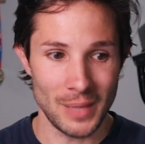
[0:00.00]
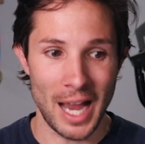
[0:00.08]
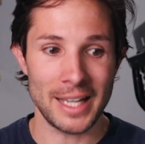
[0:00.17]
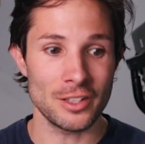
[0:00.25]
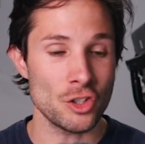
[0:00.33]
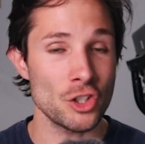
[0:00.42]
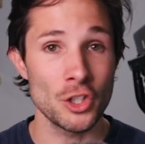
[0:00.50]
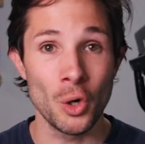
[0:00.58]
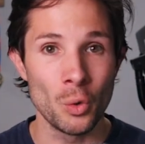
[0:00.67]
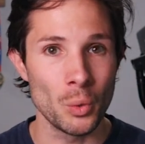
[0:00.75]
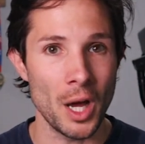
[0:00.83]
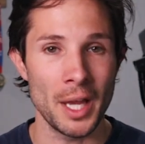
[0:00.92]
I can
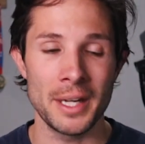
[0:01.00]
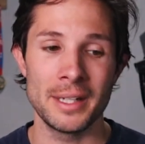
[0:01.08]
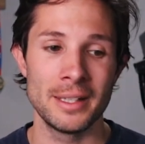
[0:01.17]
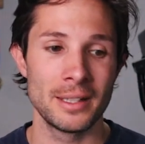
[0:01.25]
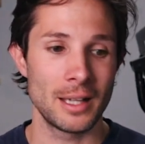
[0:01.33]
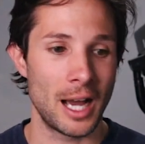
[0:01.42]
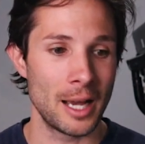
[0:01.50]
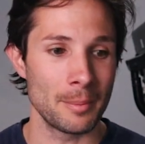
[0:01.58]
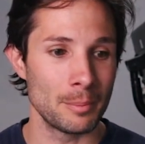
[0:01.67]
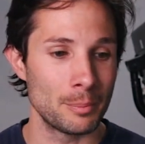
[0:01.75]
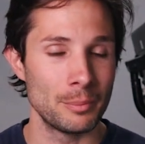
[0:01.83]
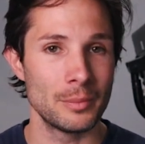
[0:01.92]
still run.
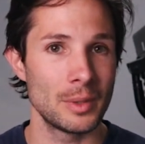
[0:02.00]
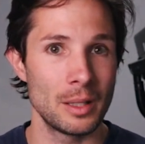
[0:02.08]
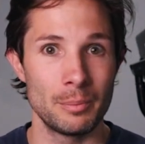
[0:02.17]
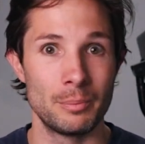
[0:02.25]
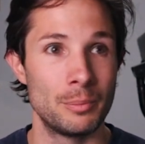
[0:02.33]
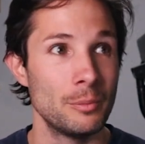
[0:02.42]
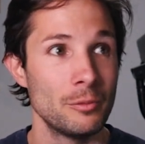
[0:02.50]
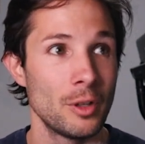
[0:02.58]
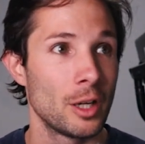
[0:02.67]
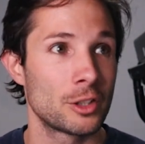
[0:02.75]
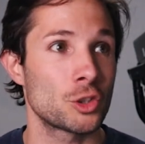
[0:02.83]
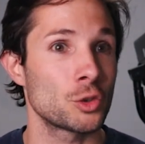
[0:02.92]
I'm
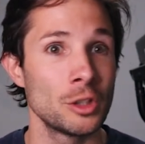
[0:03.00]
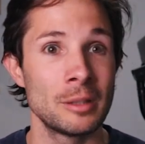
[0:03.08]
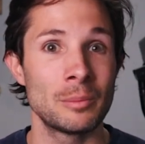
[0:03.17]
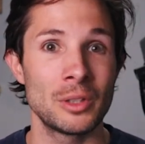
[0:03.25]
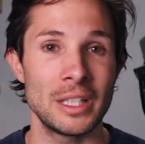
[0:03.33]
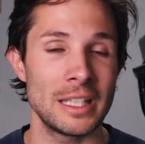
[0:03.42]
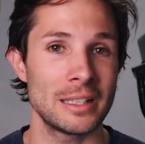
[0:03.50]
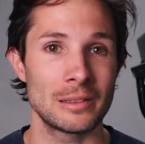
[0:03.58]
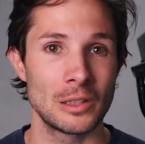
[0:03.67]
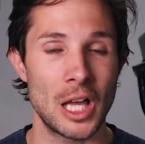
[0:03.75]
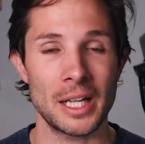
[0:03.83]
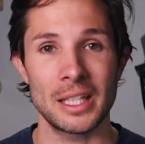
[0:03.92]
extremely
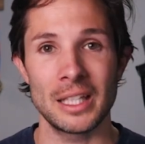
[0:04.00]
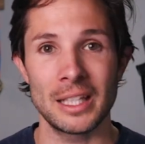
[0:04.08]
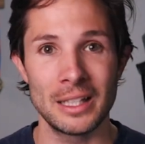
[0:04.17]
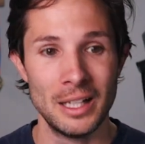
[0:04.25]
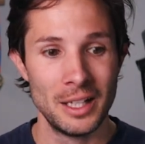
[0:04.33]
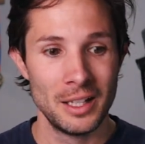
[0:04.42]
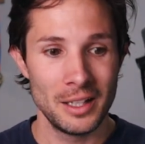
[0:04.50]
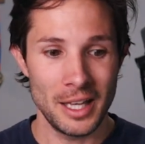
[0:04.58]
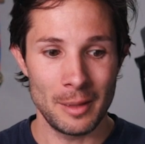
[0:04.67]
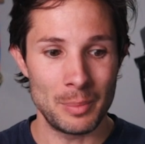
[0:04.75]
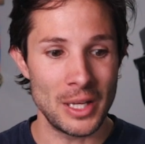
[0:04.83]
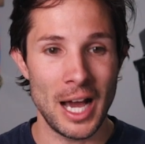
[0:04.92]
lucky
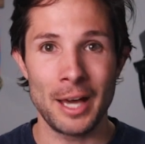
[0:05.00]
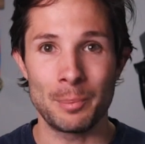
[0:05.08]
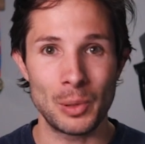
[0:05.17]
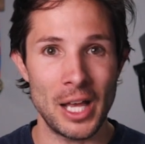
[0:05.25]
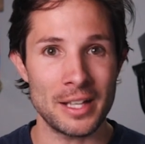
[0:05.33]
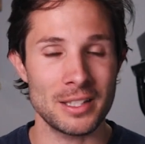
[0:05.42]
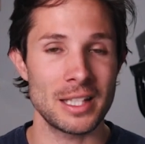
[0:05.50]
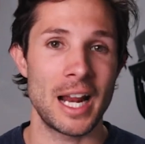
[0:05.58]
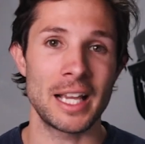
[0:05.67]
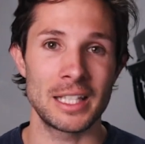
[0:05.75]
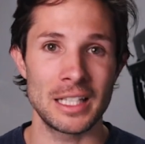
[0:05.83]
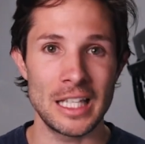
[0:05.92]
and beyond blessed that
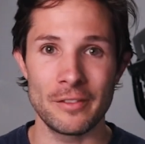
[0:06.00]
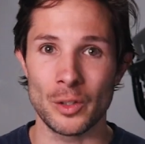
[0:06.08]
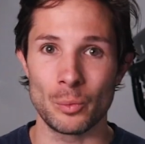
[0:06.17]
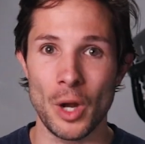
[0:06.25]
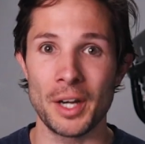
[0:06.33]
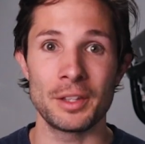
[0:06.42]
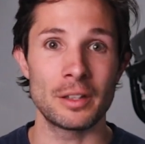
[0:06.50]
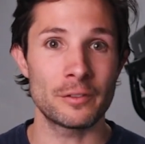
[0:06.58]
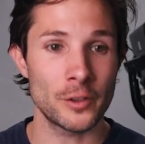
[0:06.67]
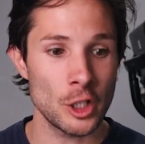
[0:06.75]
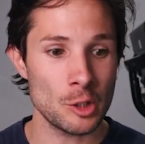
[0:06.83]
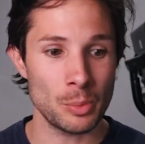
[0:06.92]
I can even run in the
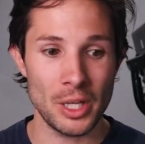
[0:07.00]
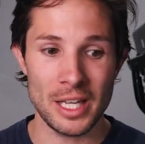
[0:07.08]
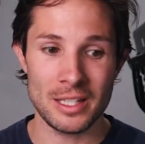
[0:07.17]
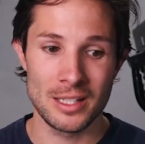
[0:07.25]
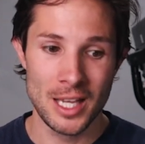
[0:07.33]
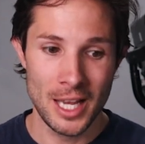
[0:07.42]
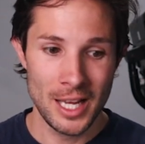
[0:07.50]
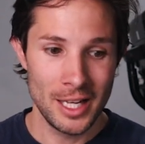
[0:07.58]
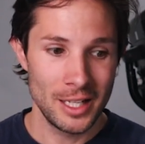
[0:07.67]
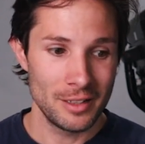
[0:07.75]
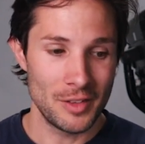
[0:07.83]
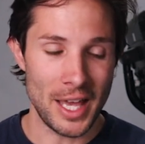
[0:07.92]
first place,
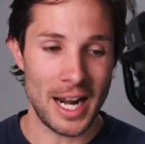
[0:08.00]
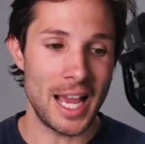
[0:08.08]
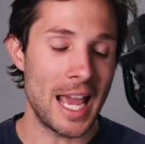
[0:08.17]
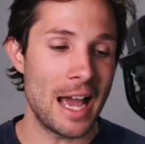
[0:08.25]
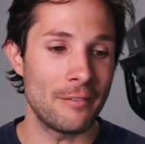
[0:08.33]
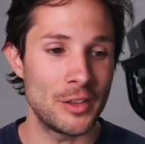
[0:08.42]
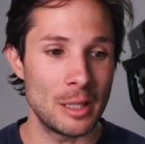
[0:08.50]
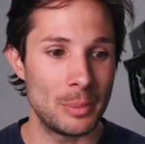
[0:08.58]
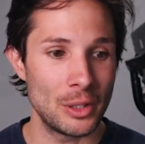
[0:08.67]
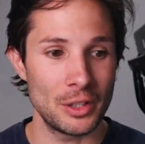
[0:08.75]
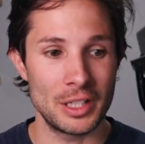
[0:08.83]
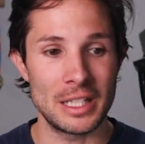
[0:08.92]
that I have the
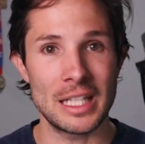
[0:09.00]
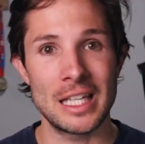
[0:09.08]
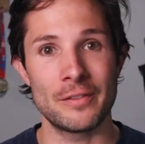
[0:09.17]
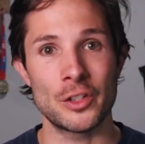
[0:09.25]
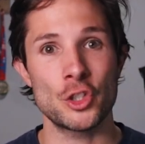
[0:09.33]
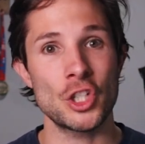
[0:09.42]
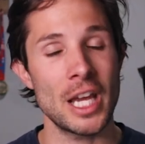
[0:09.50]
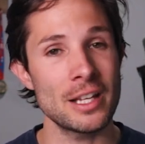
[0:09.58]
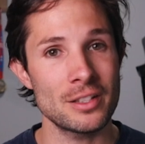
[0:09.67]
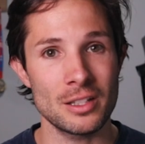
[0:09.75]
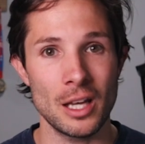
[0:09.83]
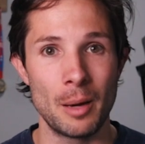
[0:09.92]
ability to even
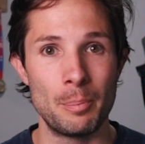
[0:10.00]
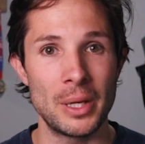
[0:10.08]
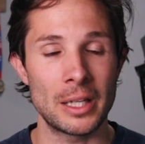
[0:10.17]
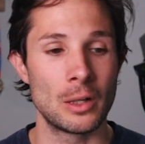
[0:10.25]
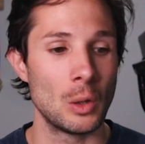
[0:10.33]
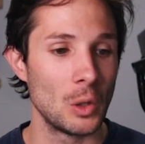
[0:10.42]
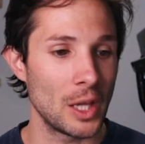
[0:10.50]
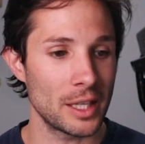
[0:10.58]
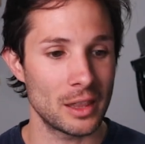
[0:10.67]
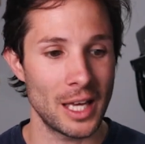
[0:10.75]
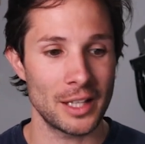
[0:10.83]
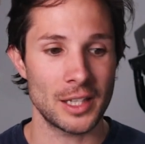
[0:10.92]
chase a big goal
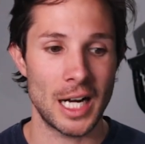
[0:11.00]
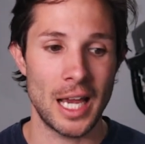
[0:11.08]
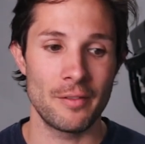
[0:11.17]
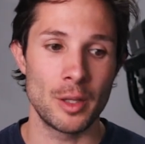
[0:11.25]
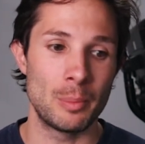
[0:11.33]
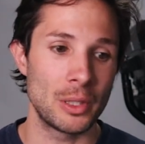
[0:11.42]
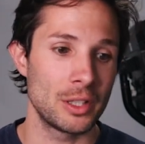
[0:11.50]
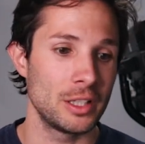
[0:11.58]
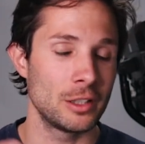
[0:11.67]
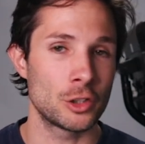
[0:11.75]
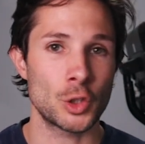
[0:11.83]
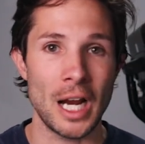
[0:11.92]
like that, that I have the ability
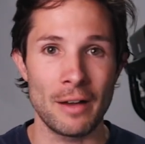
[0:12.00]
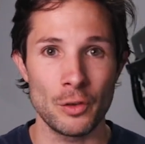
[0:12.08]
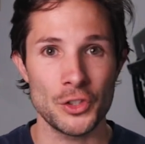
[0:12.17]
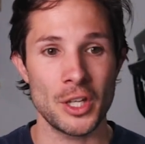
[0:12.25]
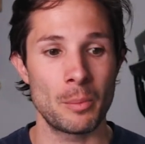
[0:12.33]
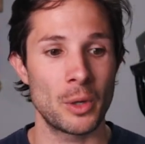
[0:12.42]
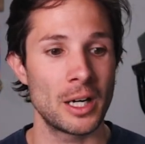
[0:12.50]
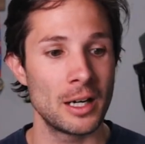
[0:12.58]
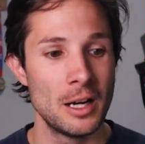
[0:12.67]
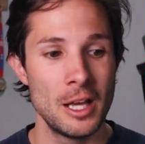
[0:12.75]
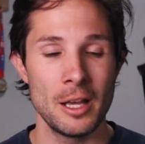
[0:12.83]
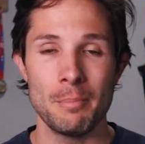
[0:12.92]
to travel
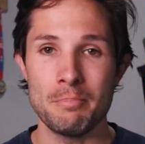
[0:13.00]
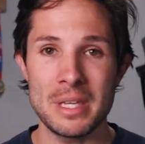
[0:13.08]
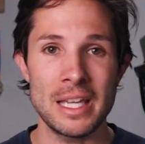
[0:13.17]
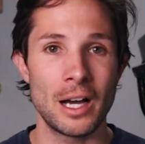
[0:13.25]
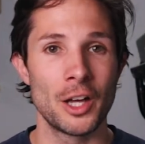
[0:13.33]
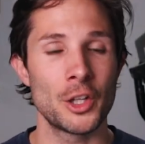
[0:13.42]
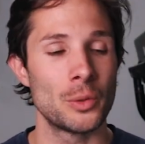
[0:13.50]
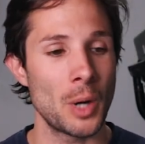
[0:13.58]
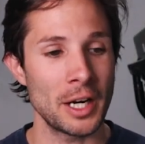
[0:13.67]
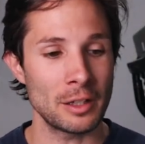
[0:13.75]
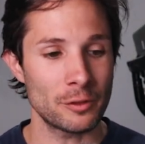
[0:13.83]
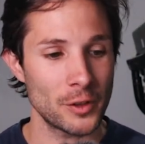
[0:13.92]
somewhere, meet other
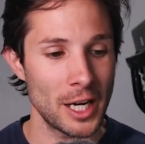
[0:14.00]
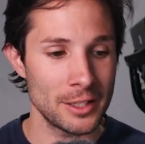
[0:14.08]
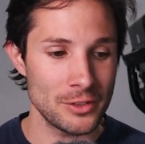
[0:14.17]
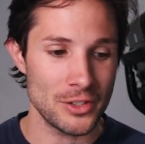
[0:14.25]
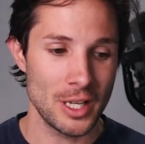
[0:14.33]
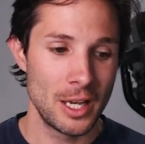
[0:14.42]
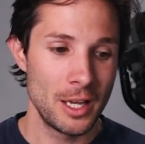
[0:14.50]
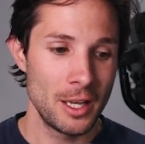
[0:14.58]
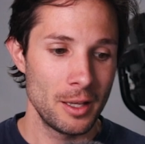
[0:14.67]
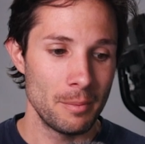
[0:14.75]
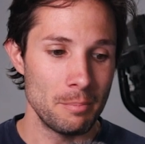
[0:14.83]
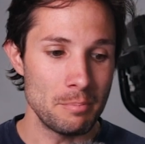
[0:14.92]
running friends,
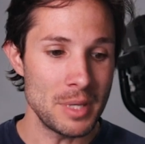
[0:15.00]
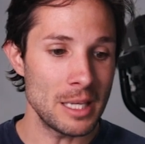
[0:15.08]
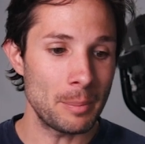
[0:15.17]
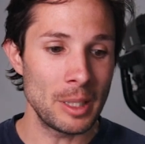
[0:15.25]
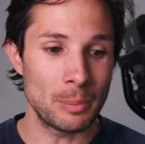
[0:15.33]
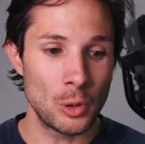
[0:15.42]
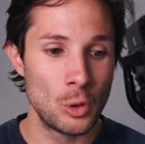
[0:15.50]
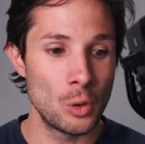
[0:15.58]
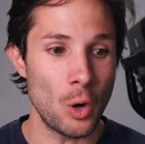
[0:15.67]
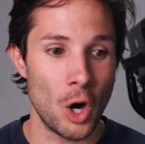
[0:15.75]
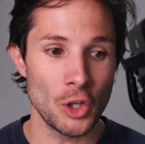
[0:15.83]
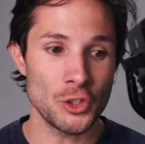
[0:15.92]
meet people
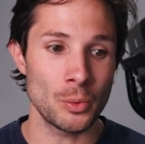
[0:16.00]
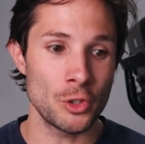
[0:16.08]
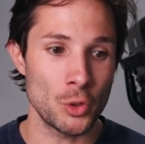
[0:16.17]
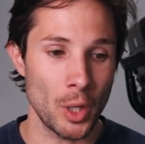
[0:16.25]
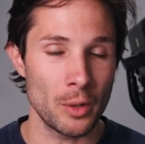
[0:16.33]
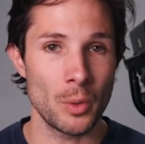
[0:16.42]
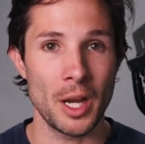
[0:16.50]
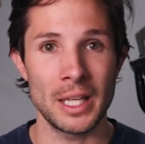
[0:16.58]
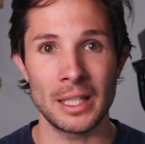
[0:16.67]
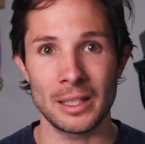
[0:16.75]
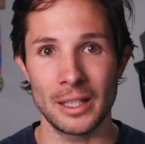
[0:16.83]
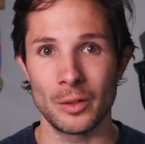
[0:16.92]
who also enjoy
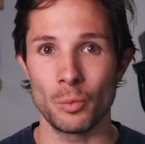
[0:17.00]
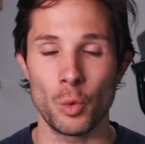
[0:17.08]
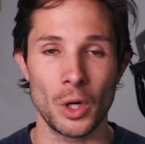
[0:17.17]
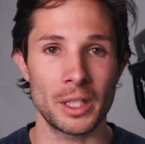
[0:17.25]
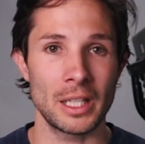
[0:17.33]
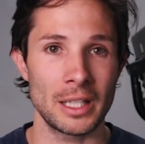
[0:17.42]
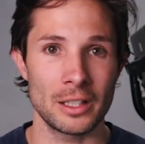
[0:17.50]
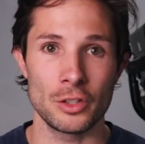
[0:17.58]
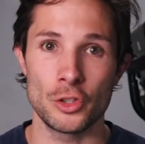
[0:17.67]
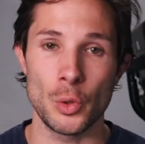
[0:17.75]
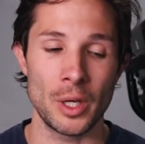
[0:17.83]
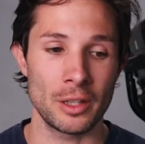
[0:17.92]
running and working
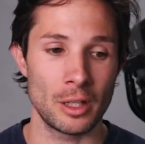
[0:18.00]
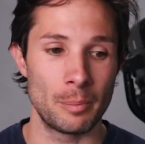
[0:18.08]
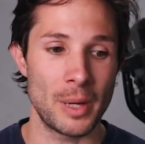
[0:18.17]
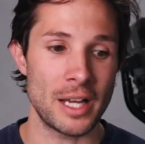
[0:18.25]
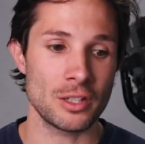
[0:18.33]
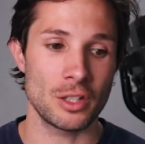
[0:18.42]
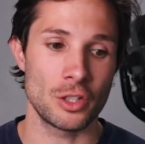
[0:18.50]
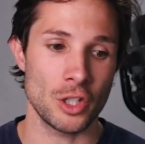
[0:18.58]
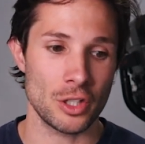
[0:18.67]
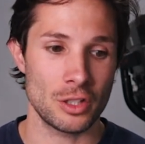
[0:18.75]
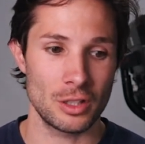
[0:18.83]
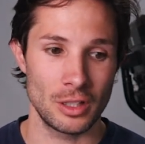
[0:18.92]
and doing their best to
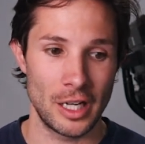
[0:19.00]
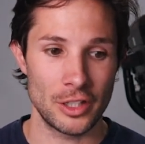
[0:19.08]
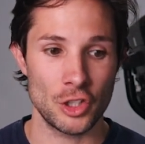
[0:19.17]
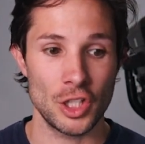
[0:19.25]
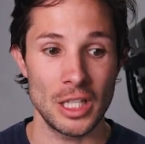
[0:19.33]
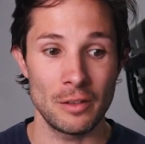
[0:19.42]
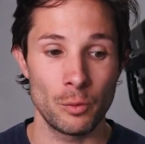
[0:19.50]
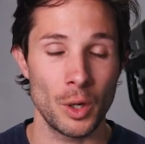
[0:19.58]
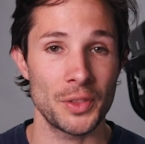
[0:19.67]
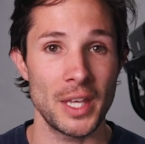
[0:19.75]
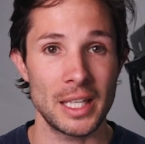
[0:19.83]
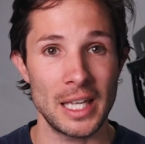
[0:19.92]
just achieve
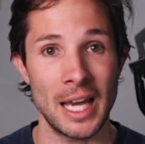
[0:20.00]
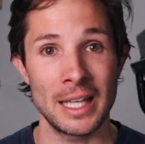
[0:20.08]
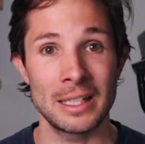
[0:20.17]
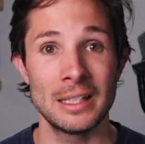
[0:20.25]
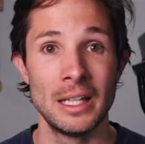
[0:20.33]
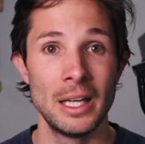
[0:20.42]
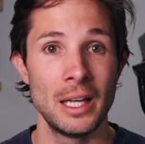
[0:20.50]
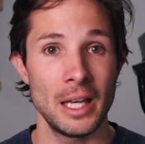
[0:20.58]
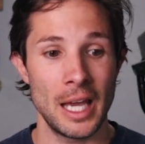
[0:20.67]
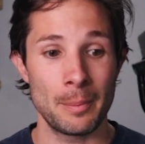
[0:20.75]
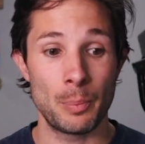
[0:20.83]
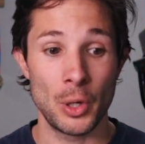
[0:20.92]
what they can
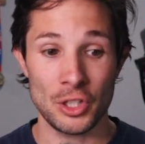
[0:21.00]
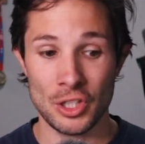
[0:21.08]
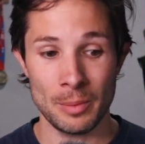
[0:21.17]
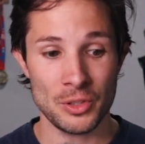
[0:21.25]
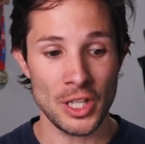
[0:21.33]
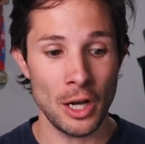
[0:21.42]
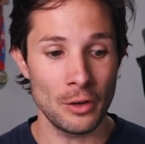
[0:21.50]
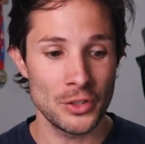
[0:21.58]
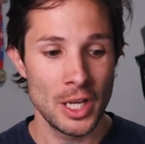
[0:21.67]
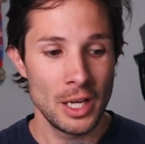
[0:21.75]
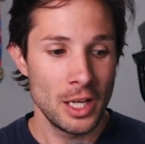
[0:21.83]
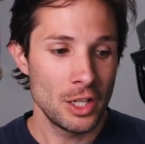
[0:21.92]
and push themselves.